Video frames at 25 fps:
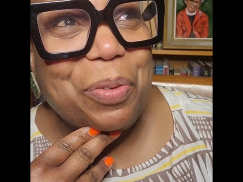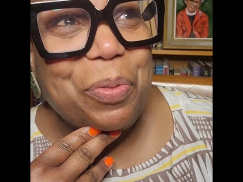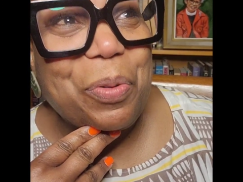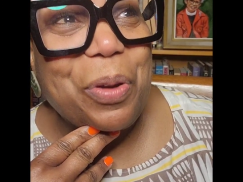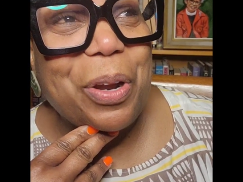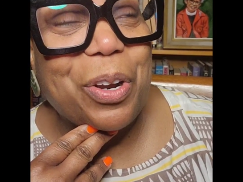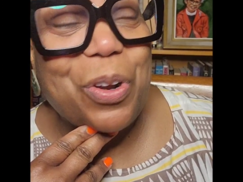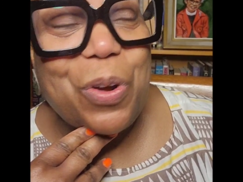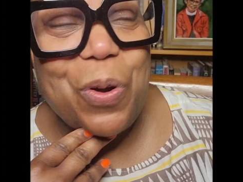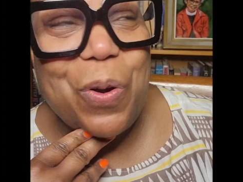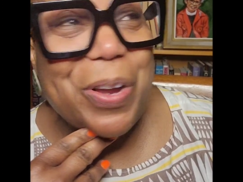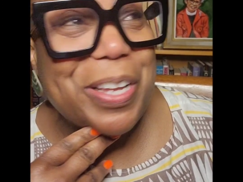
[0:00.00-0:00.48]

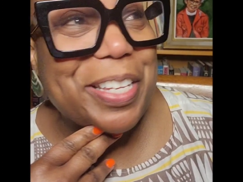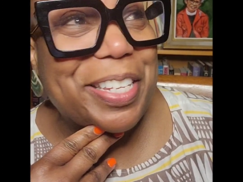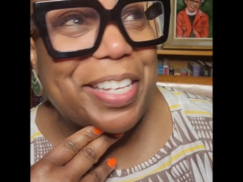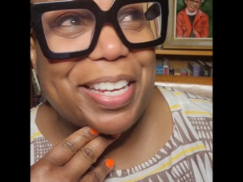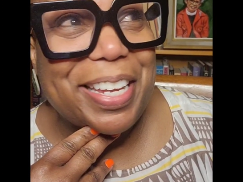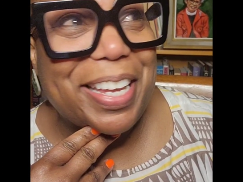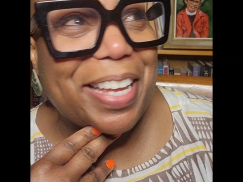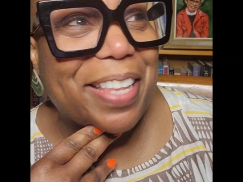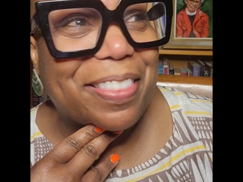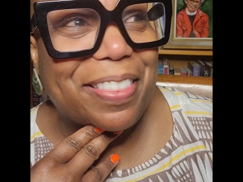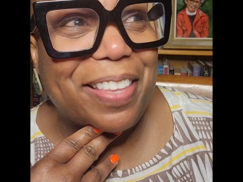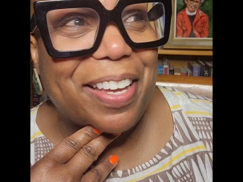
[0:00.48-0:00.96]
We're going to
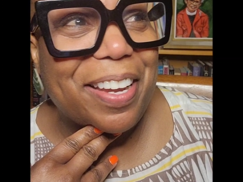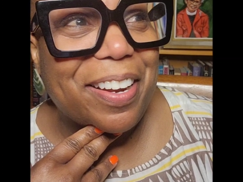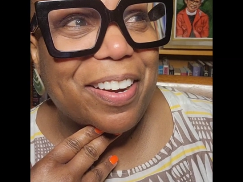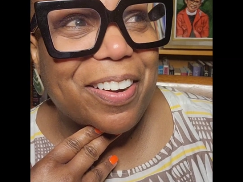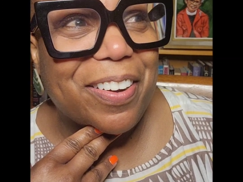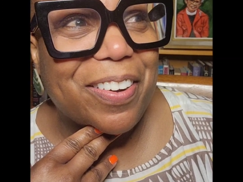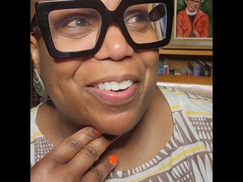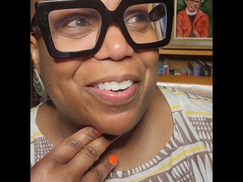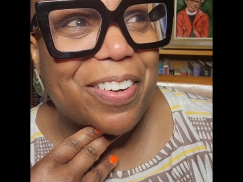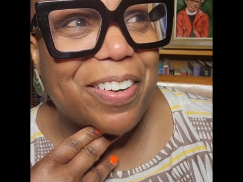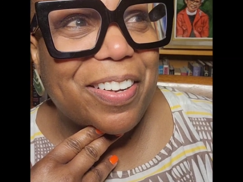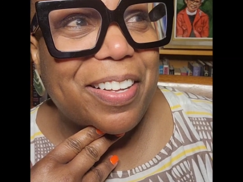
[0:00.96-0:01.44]
get
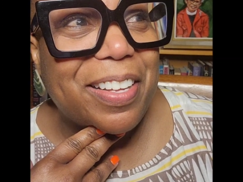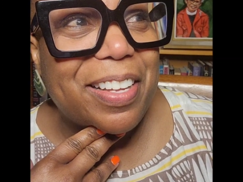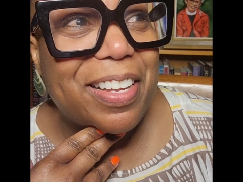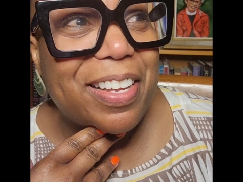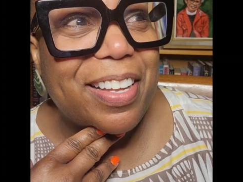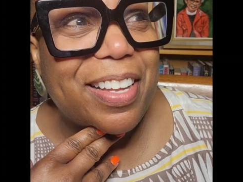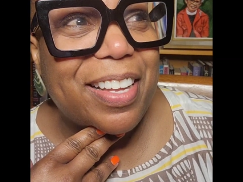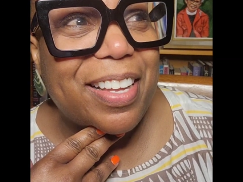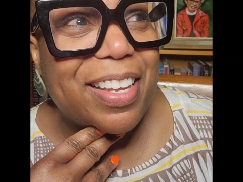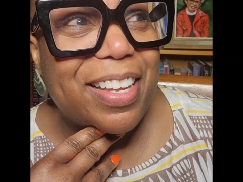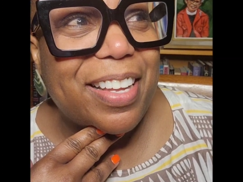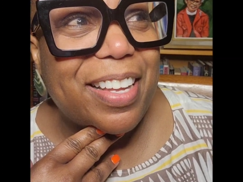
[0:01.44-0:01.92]
there.
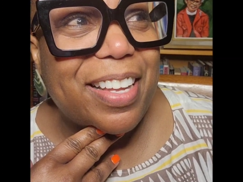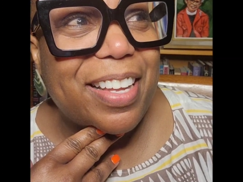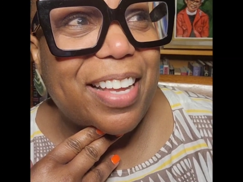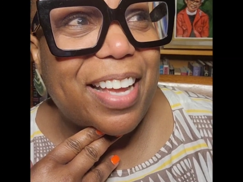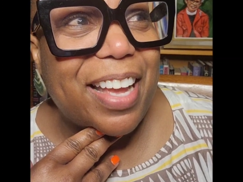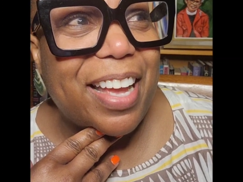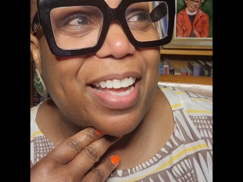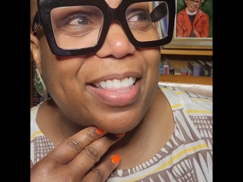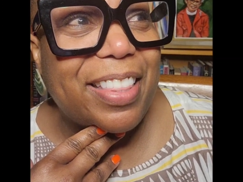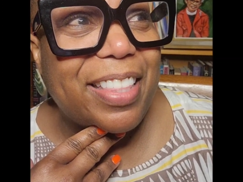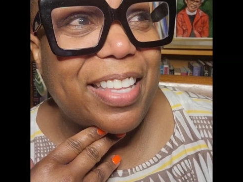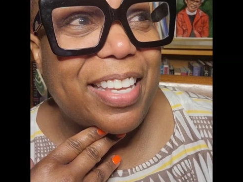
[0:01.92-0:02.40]

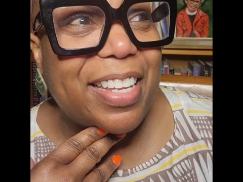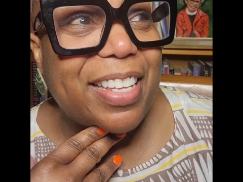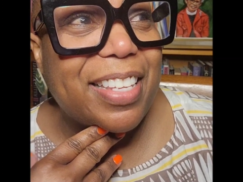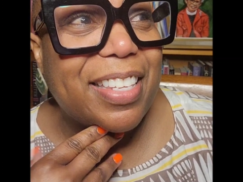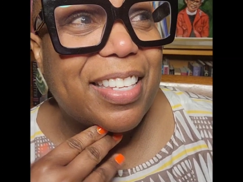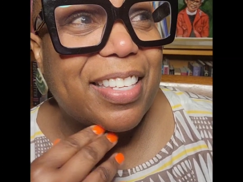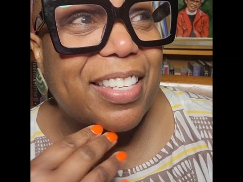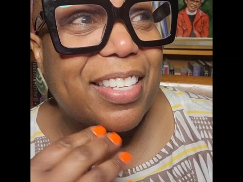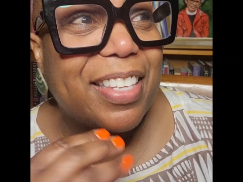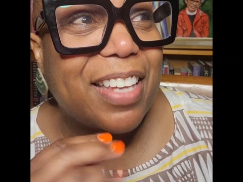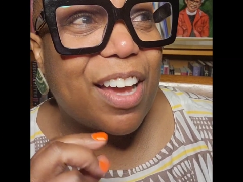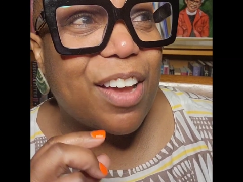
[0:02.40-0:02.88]
And these
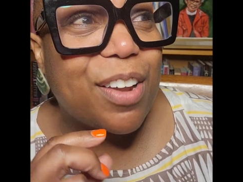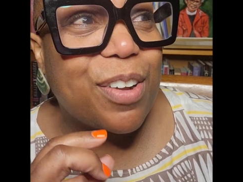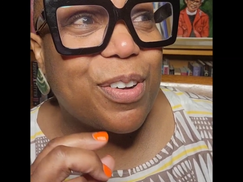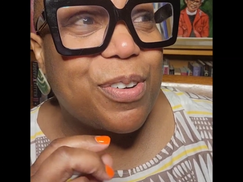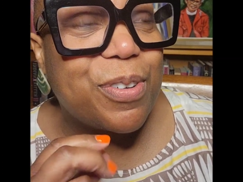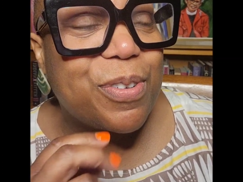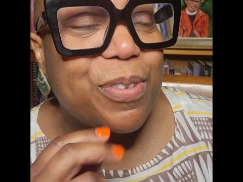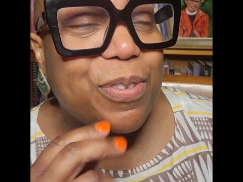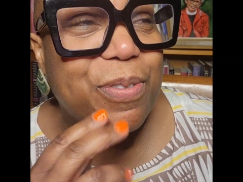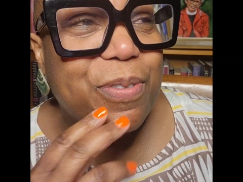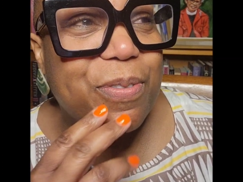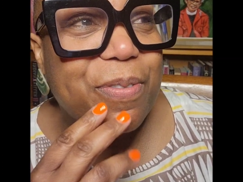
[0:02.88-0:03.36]

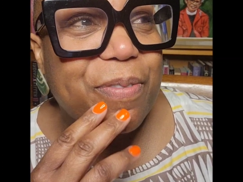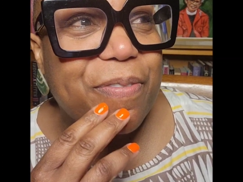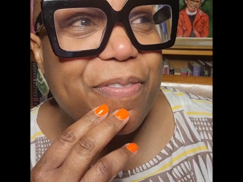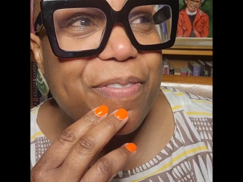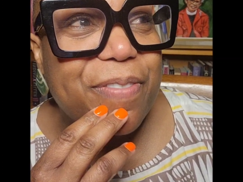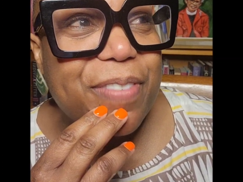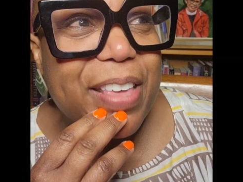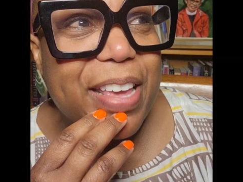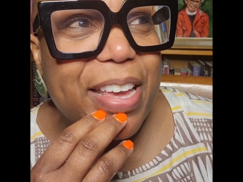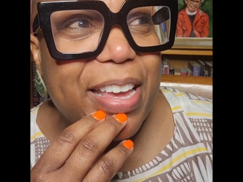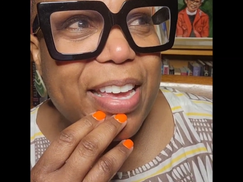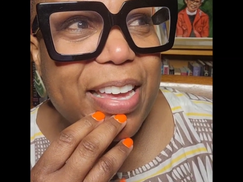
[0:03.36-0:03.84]
subtle
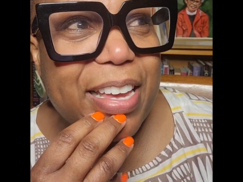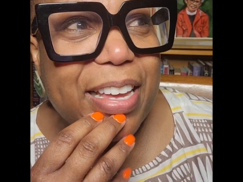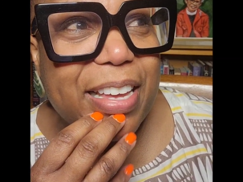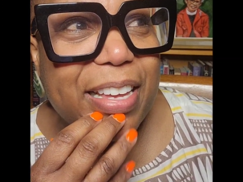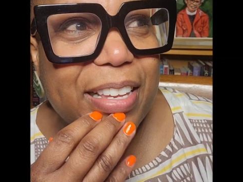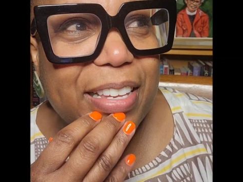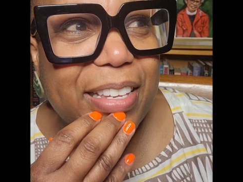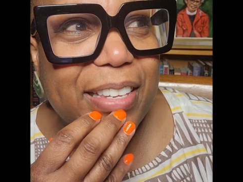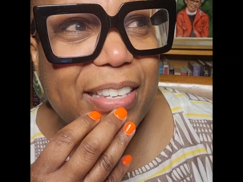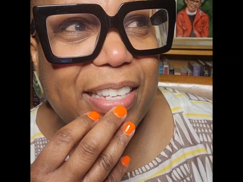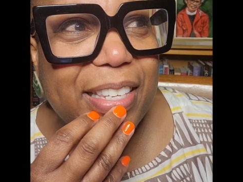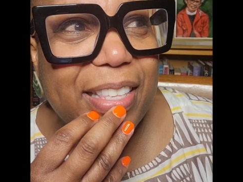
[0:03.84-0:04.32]

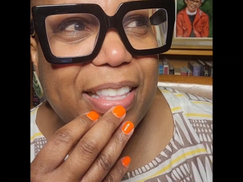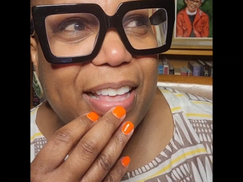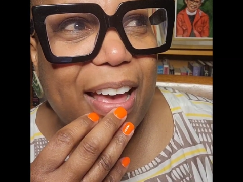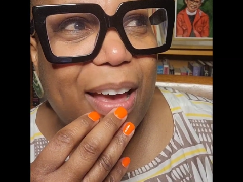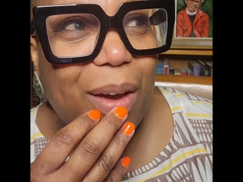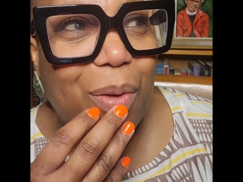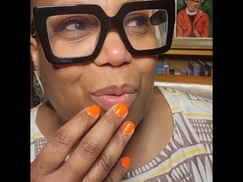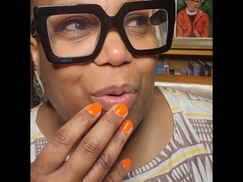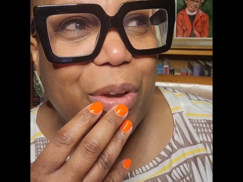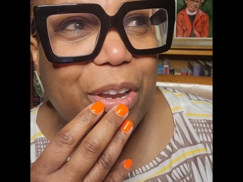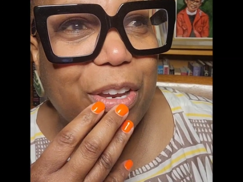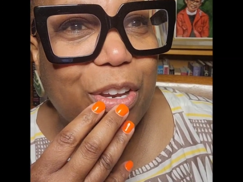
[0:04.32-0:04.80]
things
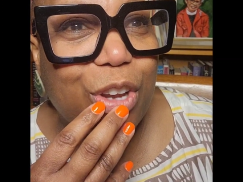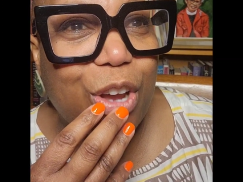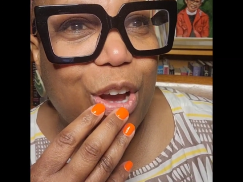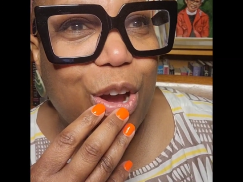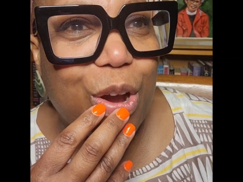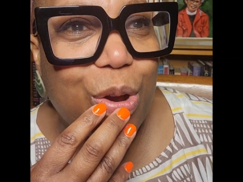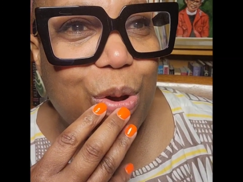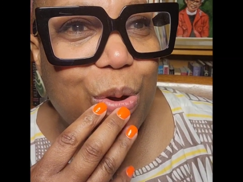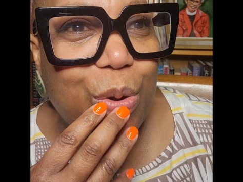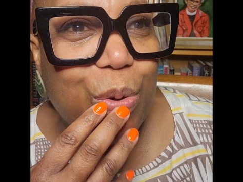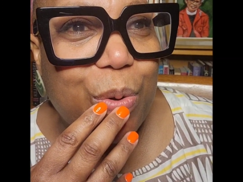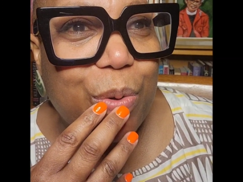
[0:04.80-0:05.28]
that we
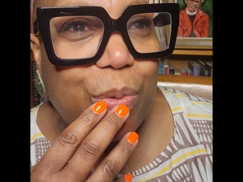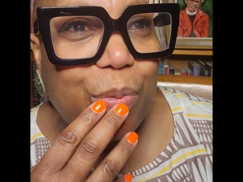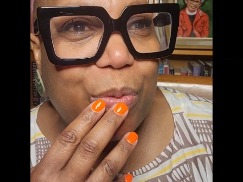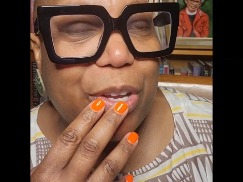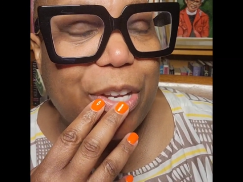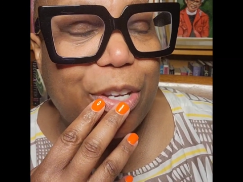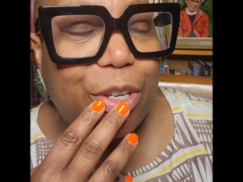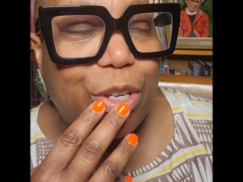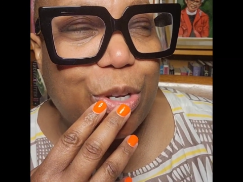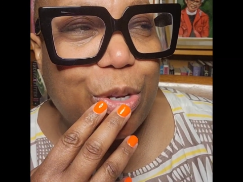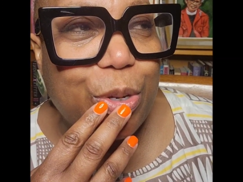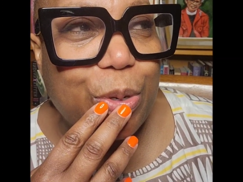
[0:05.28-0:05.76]
know and
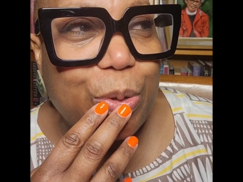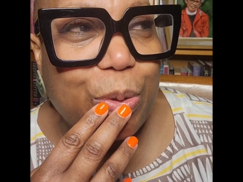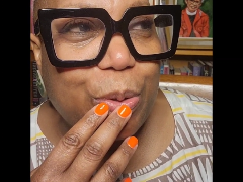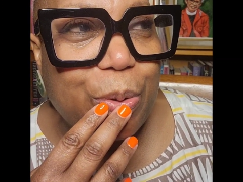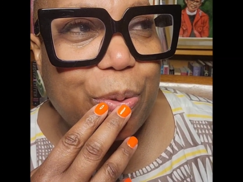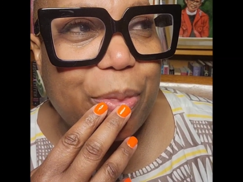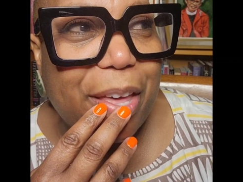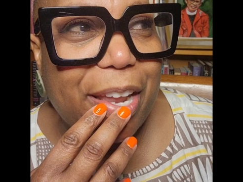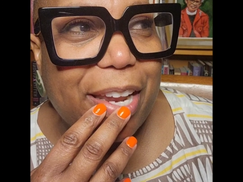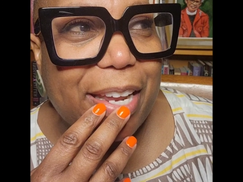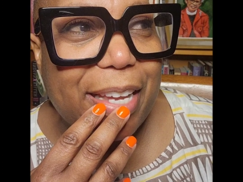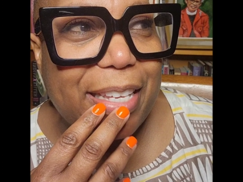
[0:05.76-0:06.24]
we
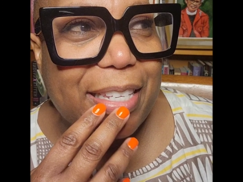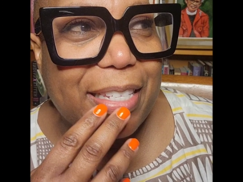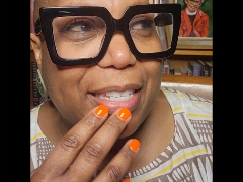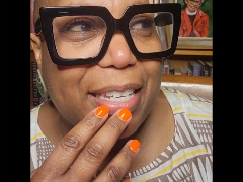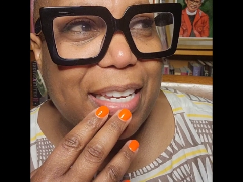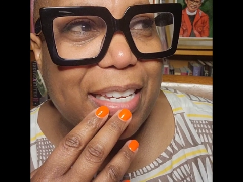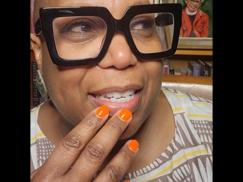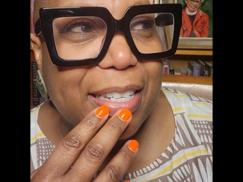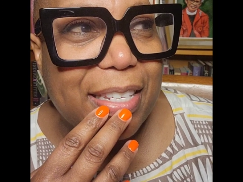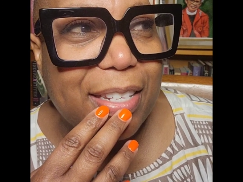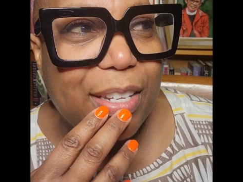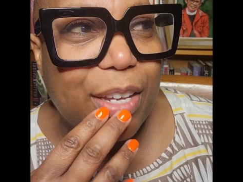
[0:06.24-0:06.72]
do that
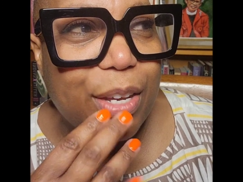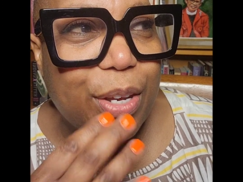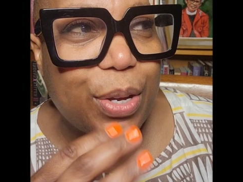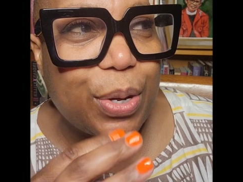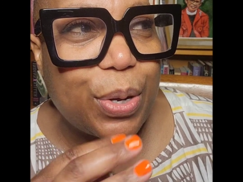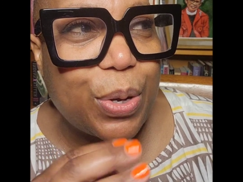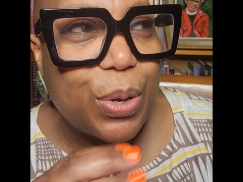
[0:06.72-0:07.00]
exist